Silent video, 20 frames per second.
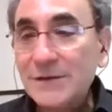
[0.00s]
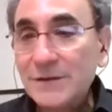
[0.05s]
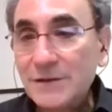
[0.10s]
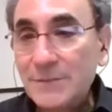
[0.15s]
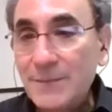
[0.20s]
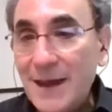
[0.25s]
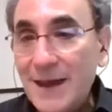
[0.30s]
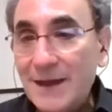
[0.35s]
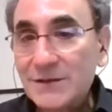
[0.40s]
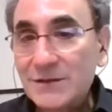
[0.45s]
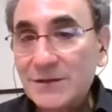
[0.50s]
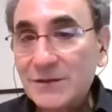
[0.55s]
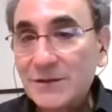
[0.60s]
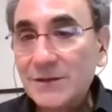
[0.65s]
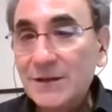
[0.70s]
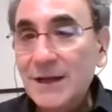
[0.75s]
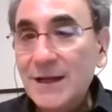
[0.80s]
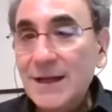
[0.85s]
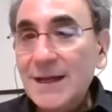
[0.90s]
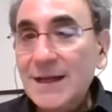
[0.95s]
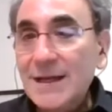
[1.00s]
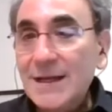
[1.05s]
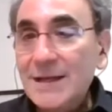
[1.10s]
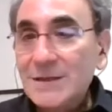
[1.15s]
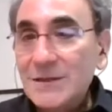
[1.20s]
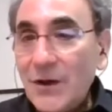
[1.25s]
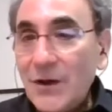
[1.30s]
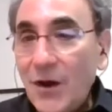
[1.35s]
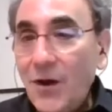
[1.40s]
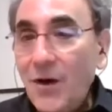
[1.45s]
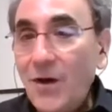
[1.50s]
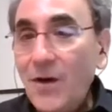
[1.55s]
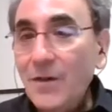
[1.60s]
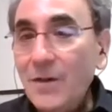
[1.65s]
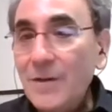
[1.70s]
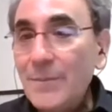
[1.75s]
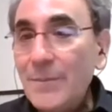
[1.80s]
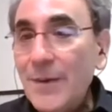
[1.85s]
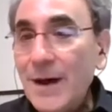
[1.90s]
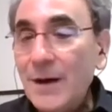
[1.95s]
Master is all
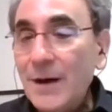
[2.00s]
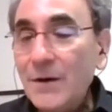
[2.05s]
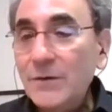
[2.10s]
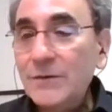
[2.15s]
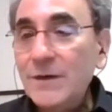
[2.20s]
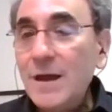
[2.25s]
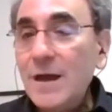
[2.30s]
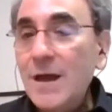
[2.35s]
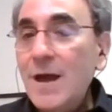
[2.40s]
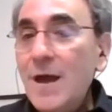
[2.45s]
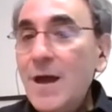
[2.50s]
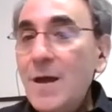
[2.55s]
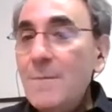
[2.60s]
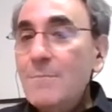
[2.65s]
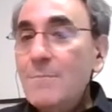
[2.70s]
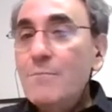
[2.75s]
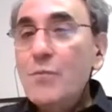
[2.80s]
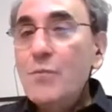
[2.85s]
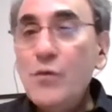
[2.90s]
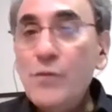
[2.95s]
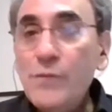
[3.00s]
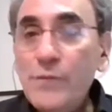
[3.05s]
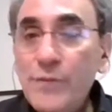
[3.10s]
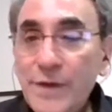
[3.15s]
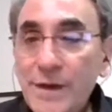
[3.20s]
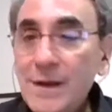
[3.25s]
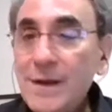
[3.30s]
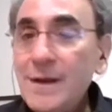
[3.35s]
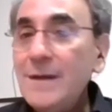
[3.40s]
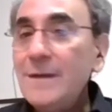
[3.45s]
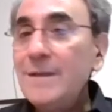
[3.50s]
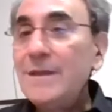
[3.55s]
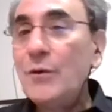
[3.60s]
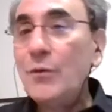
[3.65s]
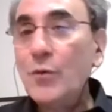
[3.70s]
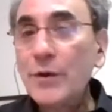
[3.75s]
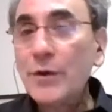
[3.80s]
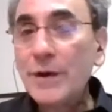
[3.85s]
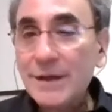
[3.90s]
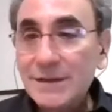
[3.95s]
about moving the
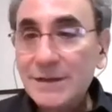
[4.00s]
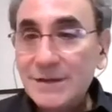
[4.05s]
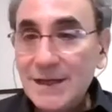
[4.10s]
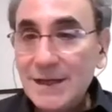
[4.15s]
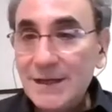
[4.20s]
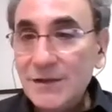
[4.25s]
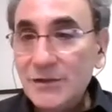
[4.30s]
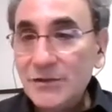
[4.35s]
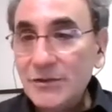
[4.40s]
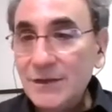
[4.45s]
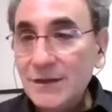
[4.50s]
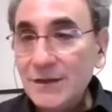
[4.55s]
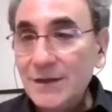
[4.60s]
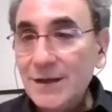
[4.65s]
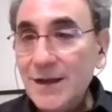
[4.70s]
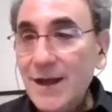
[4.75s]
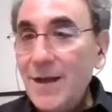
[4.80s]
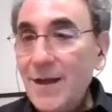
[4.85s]
organization,